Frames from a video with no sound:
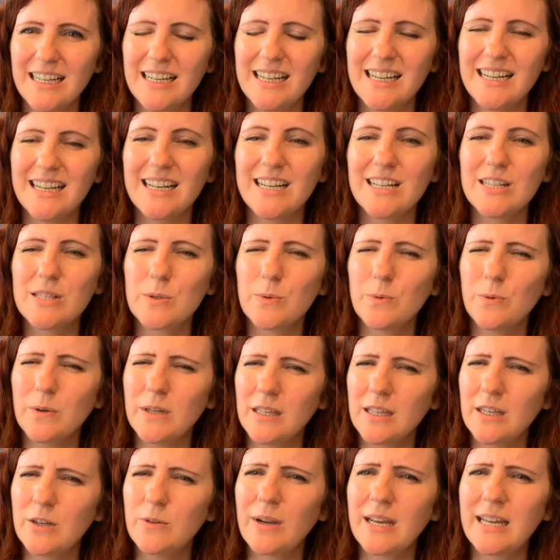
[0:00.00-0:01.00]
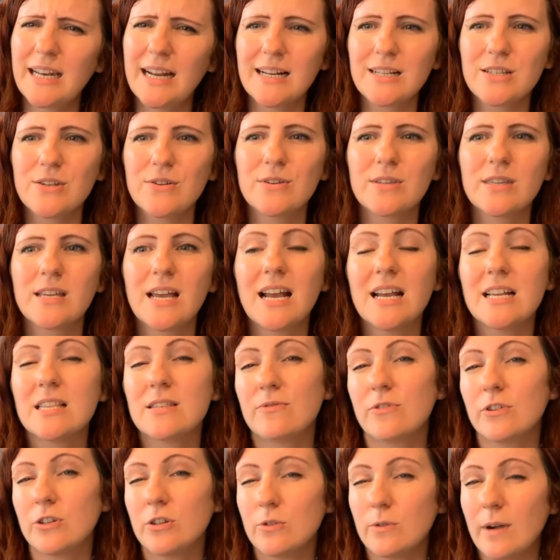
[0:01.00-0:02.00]
It's a really great exercise
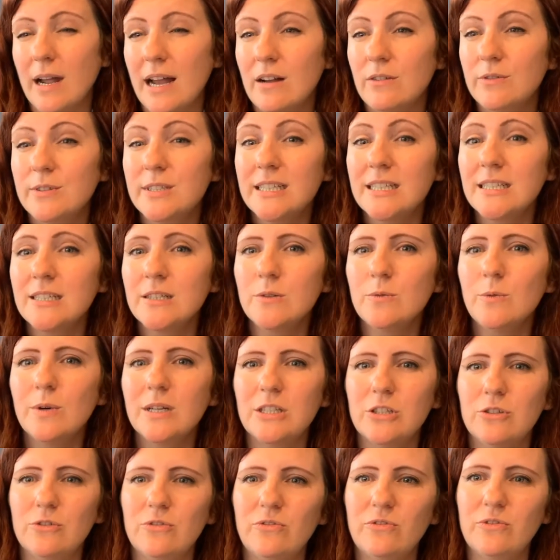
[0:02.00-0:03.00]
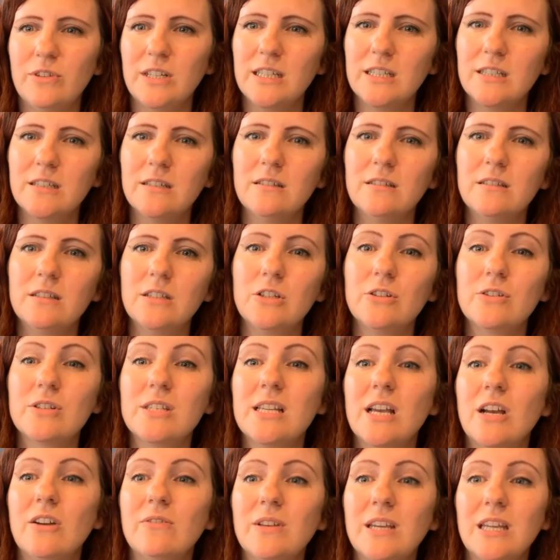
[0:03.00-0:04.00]
for grounding when you feel
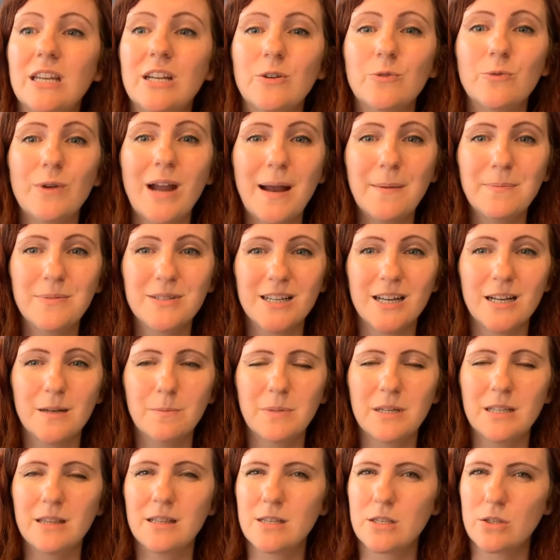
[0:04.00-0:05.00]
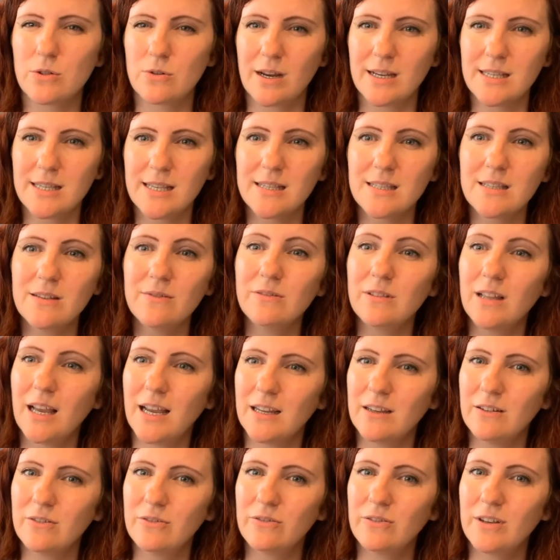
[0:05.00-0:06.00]
yourself getting wrapped up in the stresses of
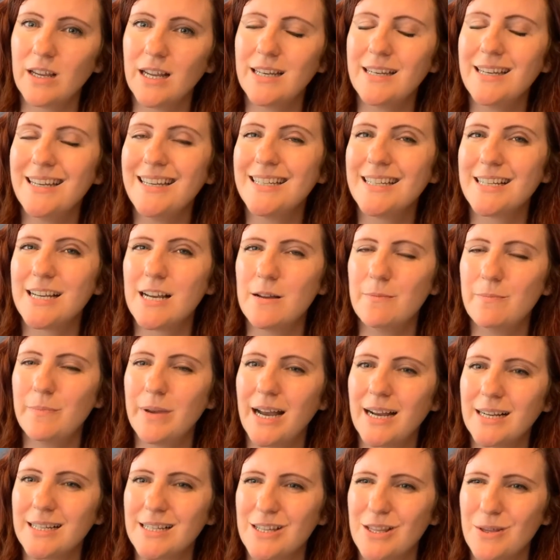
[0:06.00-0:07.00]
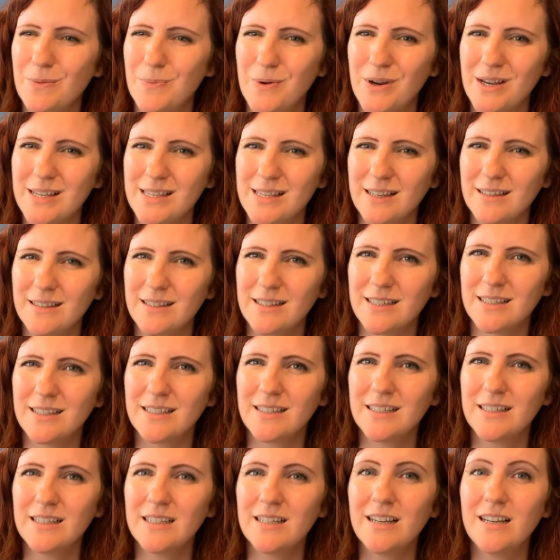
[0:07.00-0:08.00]
life and need to come back to the present.
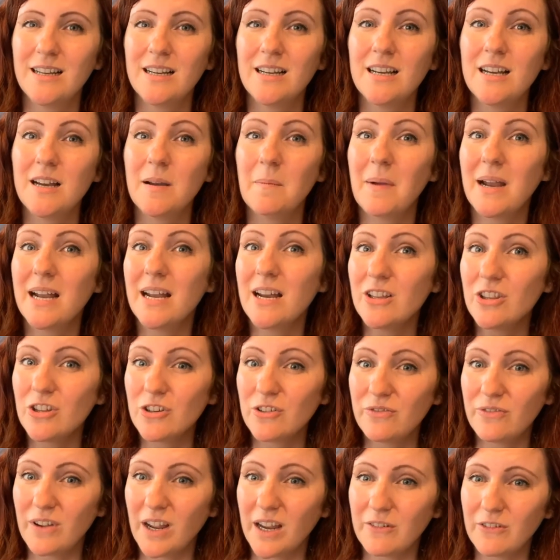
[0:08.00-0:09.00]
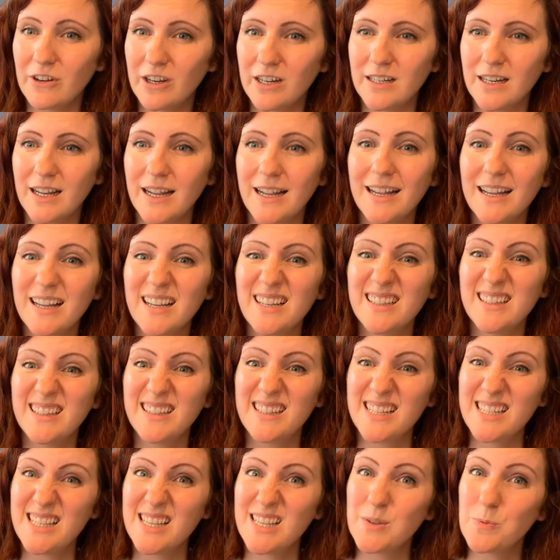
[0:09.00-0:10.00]
My other favorite, and
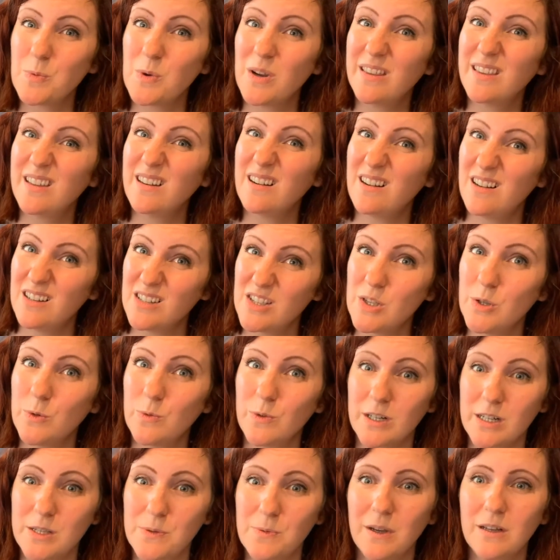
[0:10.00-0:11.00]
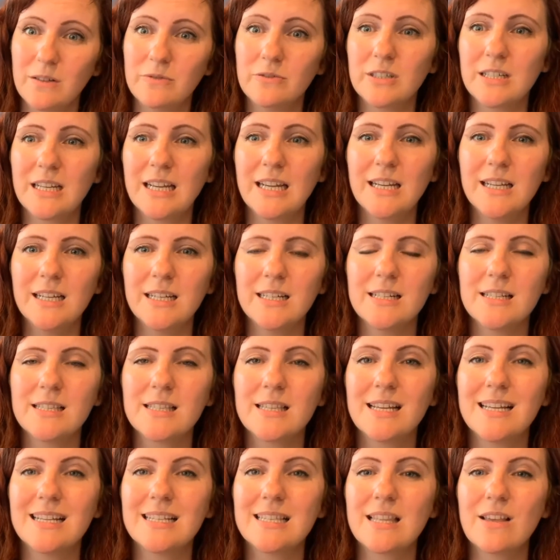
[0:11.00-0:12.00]
this is one that also works well for kids,
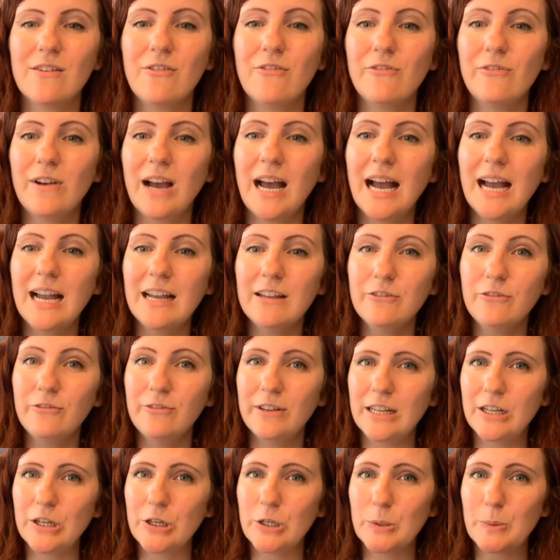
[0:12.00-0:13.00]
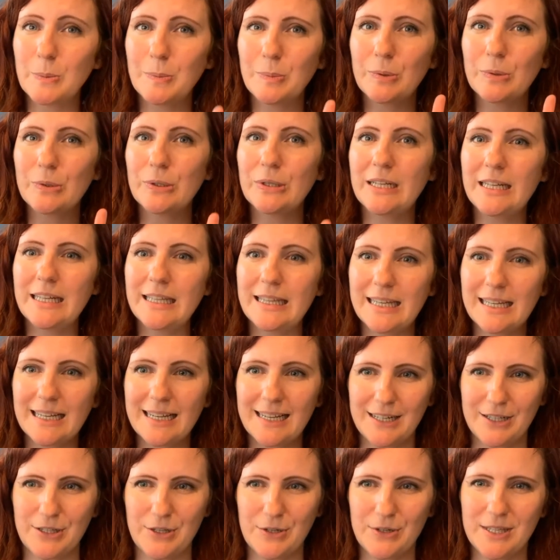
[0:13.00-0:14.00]
is the 5-finger breathing
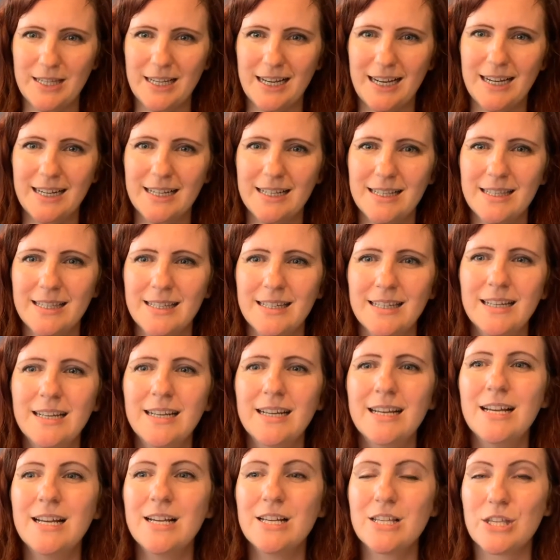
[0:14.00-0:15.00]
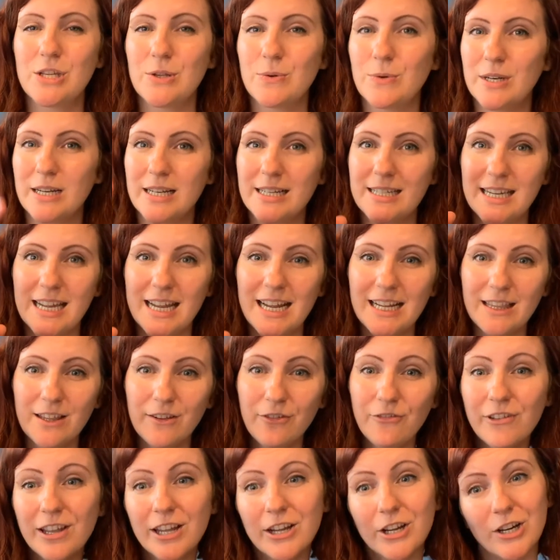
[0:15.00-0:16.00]
exercise. So you want to take the
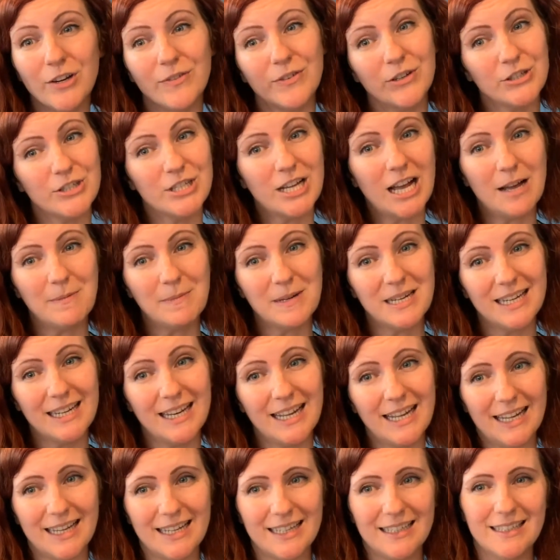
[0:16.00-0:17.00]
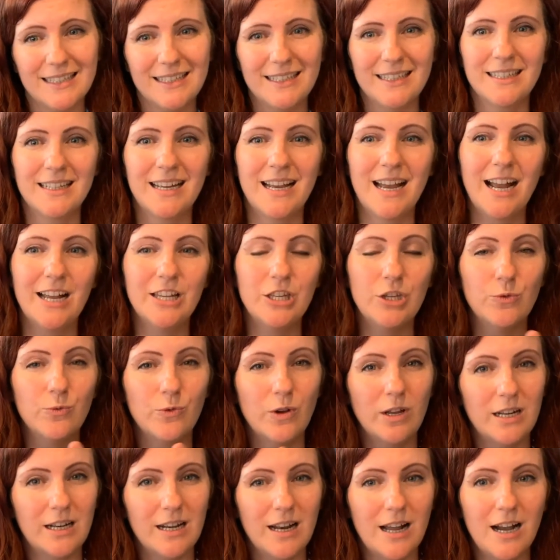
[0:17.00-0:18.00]
finger of your dominant hand and you
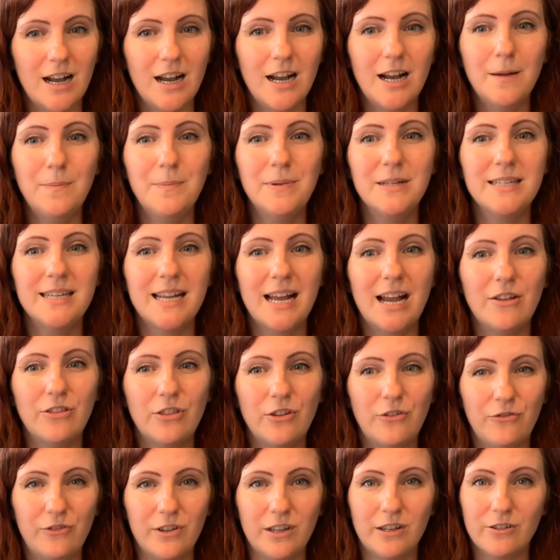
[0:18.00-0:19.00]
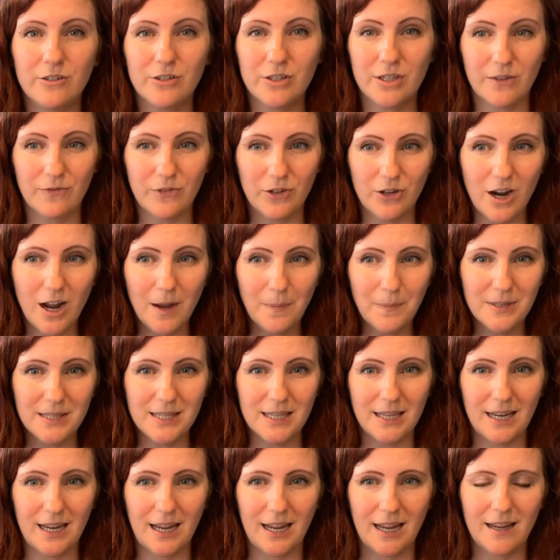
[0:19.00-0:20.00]
run it up and down the fingers of your
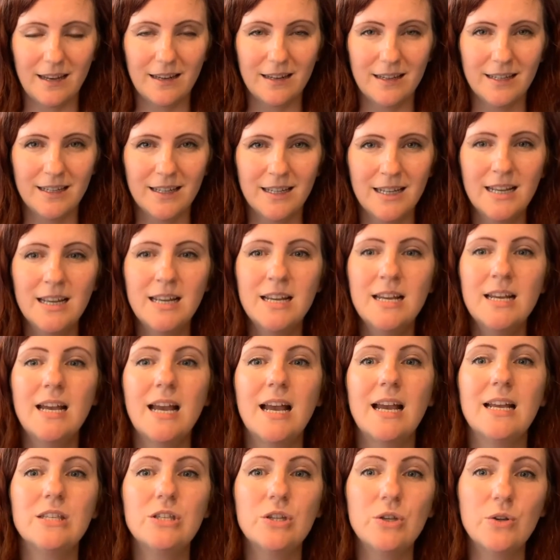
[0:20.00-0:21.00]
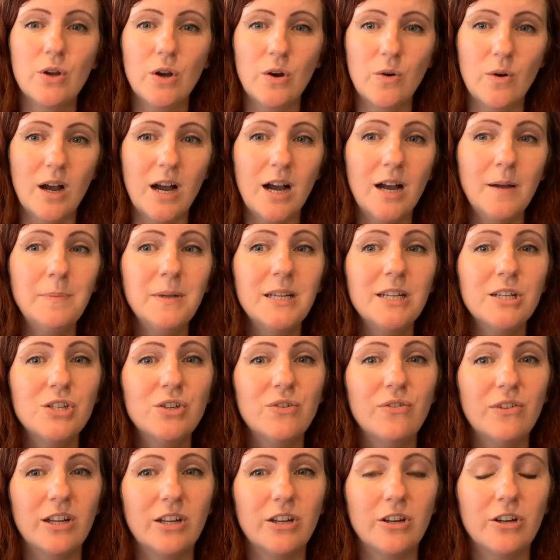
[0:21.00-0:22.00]
opposite hand. As you go up each
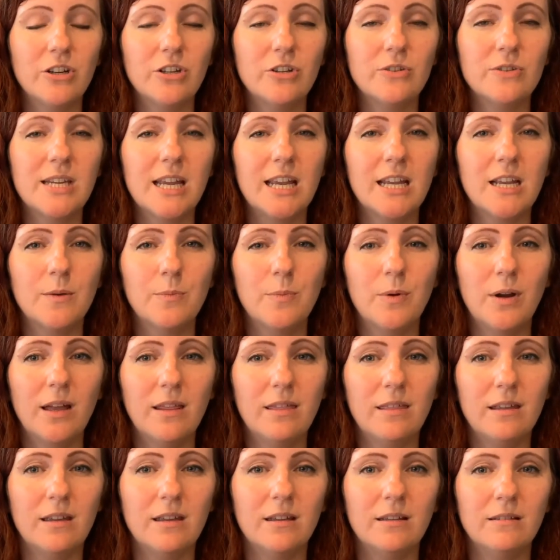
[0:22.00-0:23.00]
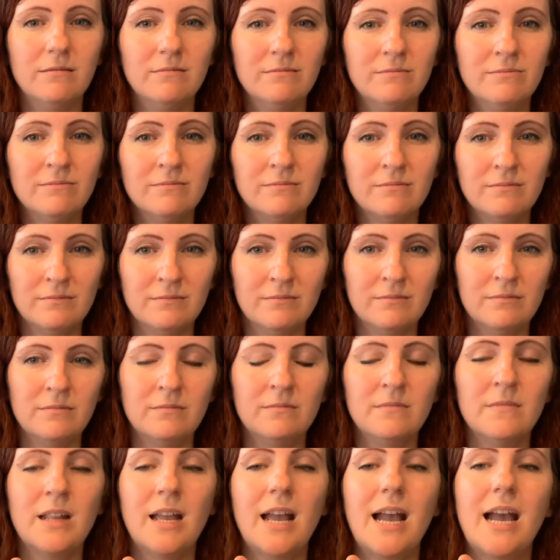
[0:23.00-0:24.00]
finger, you take a breath in,
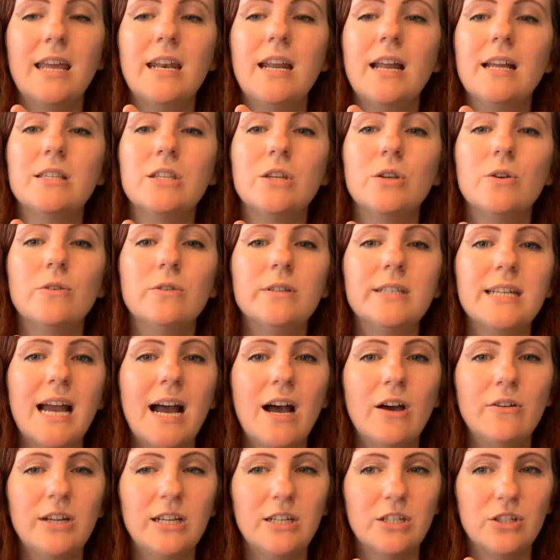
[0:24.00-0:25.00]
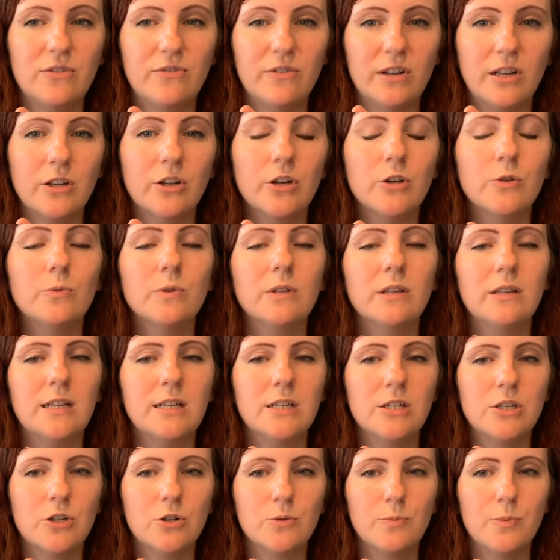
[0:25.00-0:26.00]
and as you go down each finger,
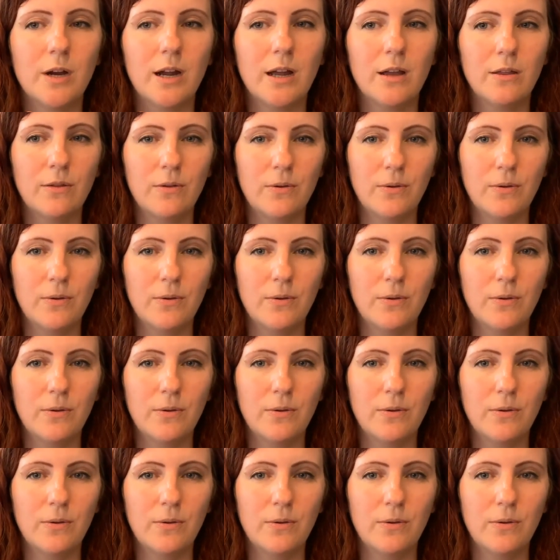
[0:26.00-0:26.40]
release your breath.